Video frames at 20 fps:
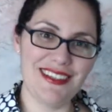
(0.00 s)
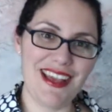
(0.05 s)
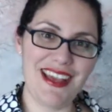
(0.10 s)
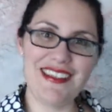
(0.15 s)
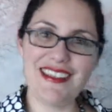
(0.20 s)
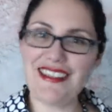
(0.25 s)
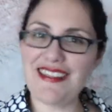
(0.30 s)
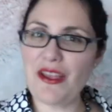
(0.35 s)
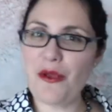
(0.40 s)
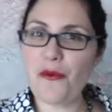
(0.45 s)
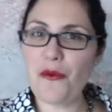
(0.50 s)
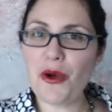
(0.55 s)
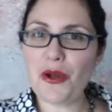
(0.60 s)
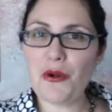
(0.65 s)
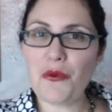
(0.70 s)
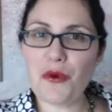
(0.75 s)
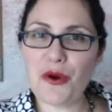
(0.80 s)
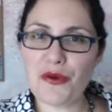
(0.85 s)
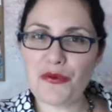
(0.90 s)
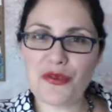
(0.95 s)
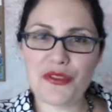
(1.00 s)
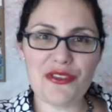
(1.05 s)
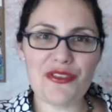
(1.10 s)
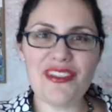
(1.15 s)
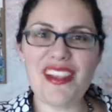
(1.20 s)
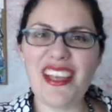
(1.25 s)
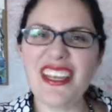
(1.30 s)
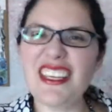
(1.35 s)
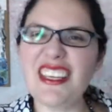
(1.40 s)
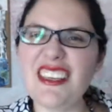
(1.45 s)
and that they want to work with
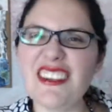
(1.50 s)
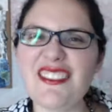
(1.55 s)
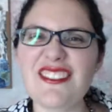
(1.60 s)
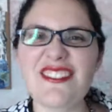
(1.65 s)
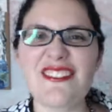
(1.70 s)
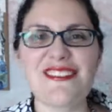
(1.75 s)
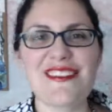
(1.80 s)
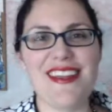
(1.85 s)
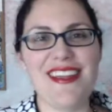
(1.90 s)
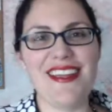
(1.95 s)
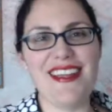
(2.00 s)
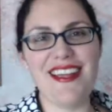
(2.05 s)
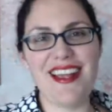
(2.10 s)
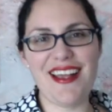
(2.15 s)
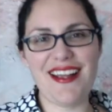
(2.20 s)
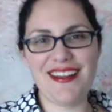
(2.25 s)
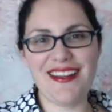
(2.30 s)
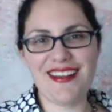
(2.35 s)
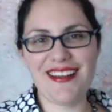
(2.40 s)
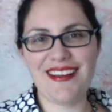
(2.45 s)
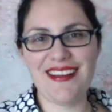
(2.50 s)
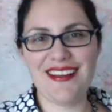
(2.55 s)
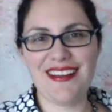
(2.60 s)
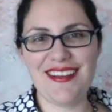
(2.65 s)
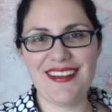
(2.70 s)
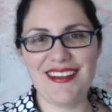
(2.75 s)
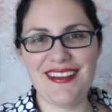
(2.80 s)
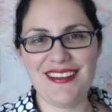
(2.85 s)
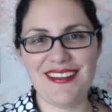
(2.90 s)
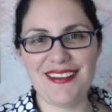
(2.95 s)
you like yesterday,
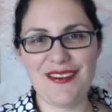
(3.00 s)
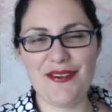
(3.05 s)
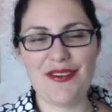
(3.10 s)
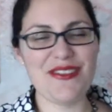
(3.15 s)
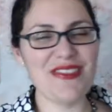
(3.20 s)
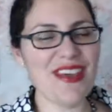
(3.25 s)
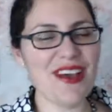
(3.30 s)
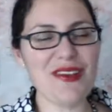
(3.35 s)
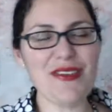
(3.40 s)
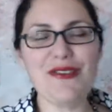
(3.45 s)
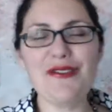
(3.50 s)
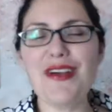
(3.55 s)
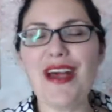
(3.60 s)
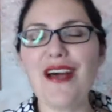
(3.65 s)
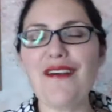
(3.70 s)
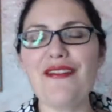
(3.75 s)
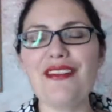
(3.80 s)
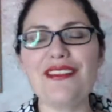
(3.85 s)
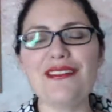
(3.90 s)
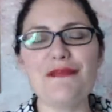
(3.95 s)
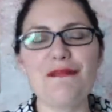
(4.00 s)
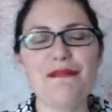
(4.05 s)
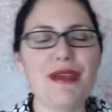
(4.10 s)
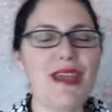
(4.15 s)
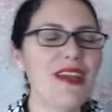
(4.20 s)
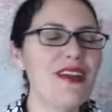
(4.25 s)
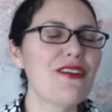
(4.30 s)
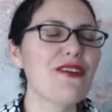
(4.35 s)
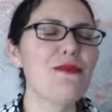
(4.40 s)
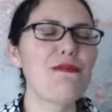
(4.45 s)
without you having to
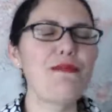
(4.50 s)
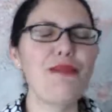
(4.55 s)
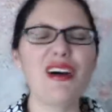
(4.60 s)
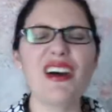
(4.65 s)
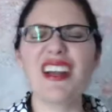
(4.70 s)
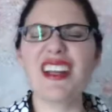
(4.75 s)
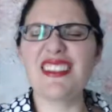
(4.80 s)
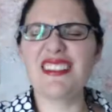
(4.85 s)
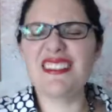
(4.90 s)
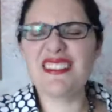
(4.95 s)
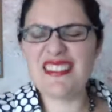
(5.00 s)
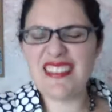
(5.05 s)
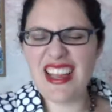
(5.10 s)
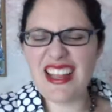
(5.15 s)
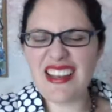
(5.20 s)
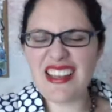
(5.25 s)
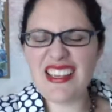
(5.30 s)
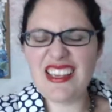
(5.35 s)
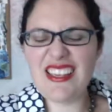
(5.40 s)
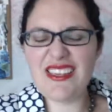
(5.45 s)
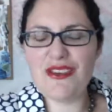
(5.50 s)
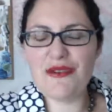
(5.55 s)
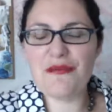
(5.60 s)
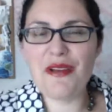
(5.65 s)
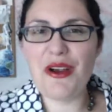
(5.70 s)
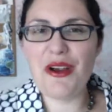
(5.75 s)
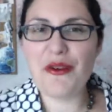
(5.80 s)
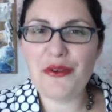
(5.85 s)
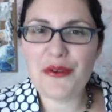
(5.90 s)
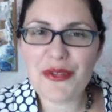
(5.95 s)
beg or bug, and standing in your
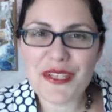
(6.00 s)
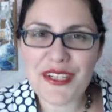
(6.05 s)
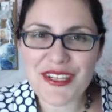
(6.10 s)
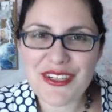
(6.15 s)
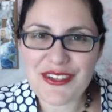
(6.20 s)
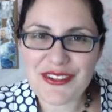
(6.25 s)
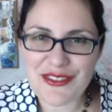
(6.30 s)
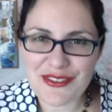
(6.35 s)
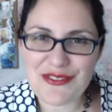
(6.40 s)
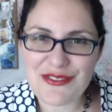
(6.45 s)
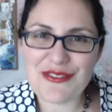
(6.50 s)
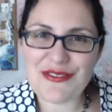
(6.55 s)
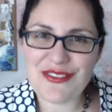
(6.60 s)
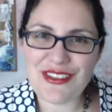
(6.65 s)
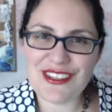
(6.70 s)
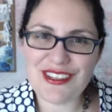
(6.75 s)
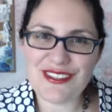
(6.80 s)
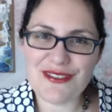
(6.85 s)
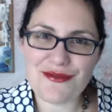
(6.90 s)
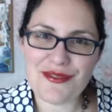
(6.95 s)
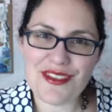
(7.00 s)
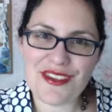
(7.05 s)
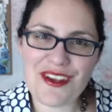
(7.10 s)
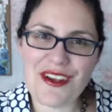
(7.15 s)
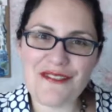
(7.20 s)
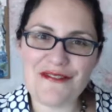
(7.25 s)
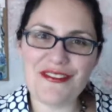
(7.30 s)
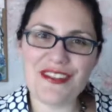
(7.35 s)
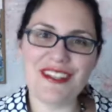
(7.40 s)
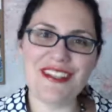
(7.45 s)
power and your zone of genius with
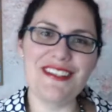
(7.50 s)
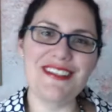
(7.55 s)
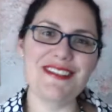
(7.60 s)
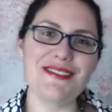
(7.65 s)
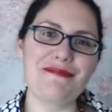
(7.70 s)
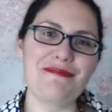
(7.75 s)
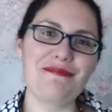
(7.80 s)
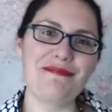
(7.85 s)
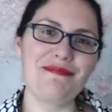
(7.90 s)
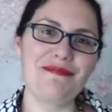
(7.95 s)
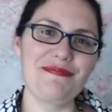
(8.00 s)
confidence.